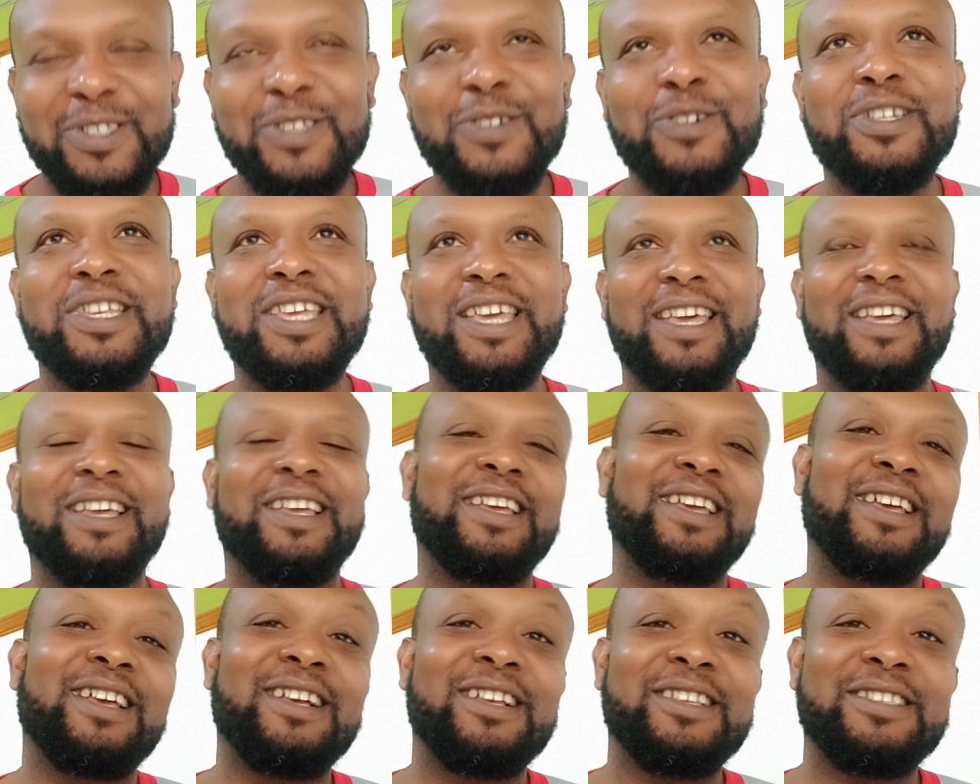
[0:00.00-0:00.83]
So yeah.
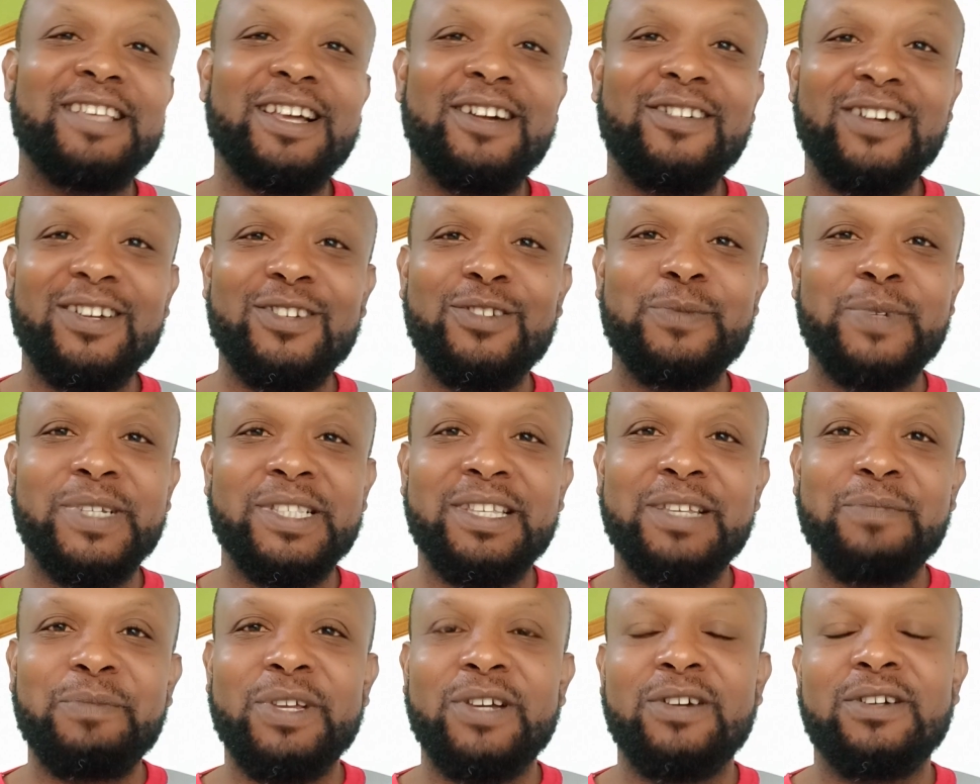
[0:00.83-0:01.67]
So I wanna do my
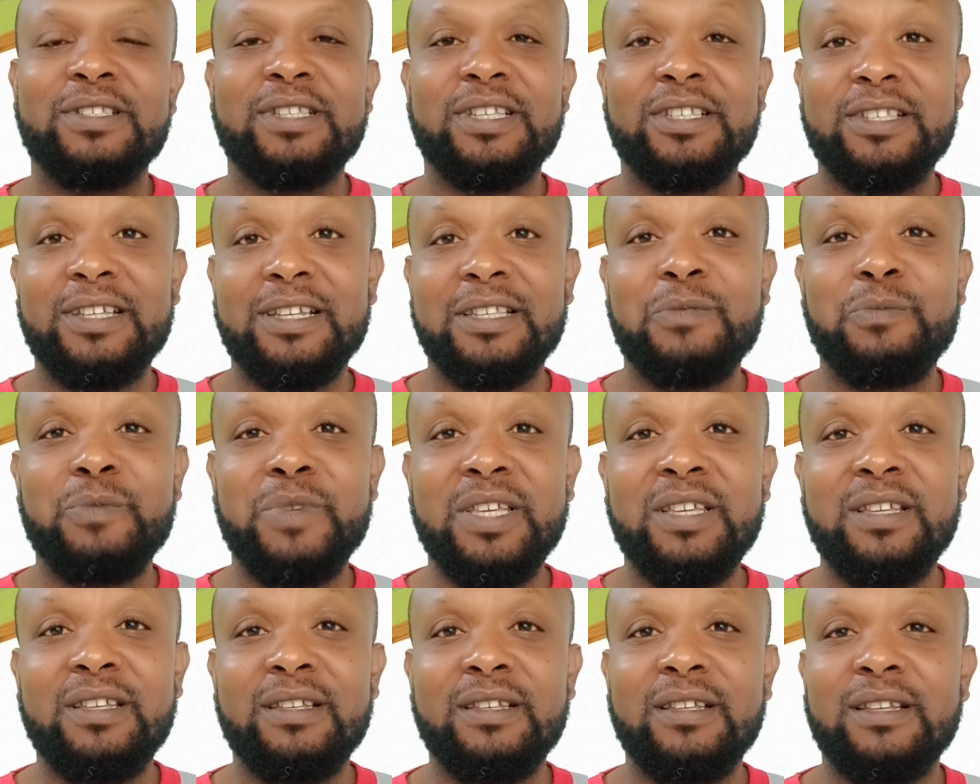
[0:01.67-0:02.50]
thing because it's just
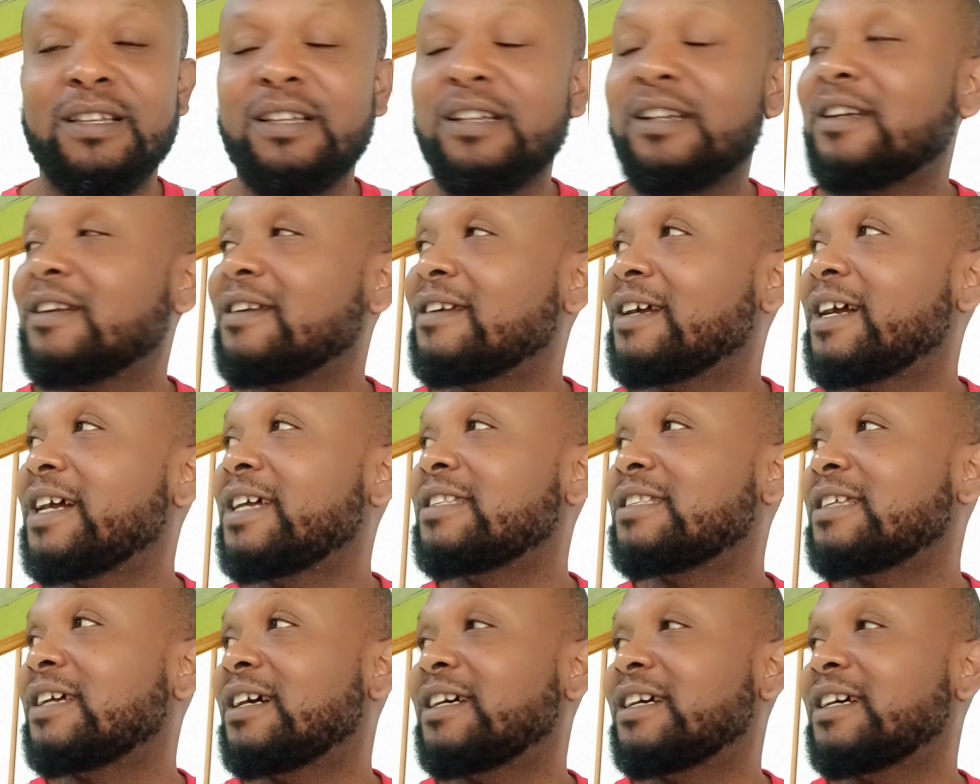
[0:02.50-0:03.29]
me, right?